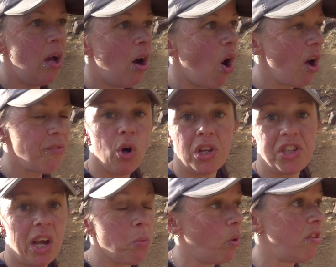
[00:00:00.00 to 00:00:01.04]
I've gone
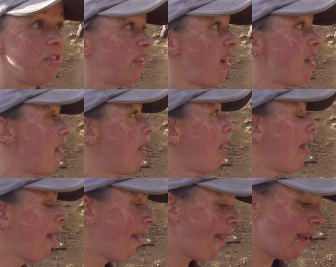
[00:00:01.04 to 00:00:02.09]
down once again.
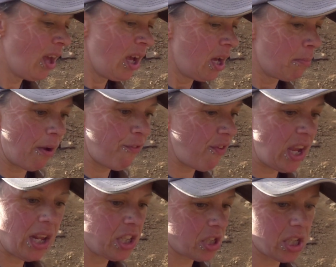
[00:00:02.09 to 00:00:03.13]
My
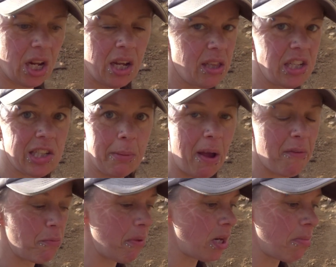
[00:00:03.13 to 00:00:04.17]
feet they slip out
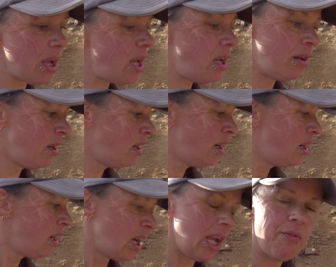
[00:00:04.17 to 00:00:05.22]
from under me,
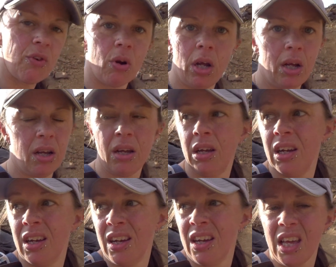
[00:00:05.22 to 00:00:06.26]
and
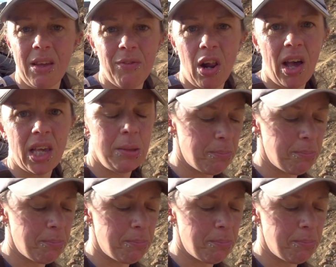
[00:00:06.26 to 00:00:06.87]
even hiking